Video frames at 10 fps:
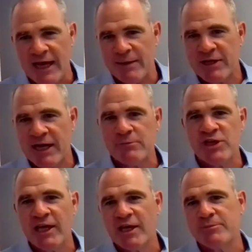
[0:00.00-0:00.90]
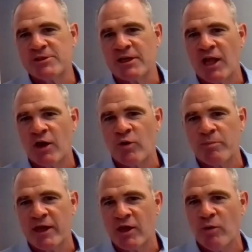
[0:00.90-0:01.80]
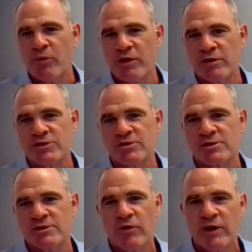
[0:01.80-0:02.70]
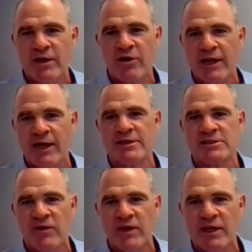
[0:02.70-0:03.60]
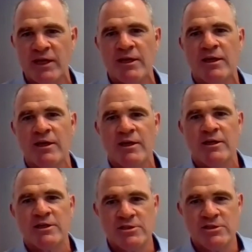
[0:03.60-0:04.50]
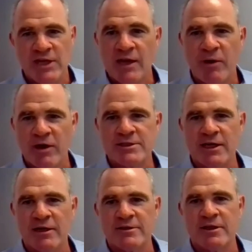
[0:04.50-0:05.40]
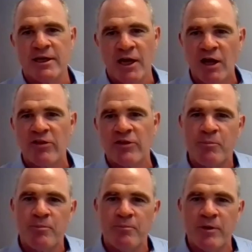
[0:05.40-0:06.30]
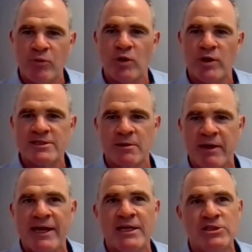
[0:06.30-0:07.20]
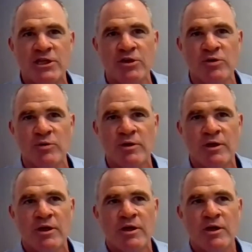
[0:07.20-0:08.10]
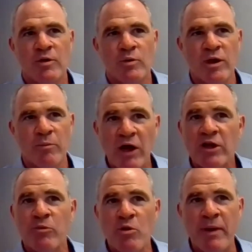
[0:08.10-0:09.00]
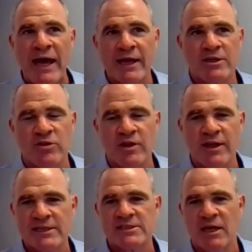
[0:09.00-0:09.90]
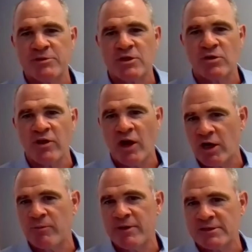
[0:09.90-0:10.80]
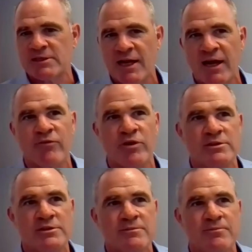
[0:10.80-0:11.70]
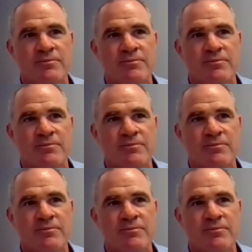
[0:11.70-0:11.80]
I'm Tom Jacobs, and along with my co-producers, Rita Hernandez-Figge, Jake Bartelt, and all the employees at MedHQ, we welcome you back to the next episode of the Heart of Business Conference.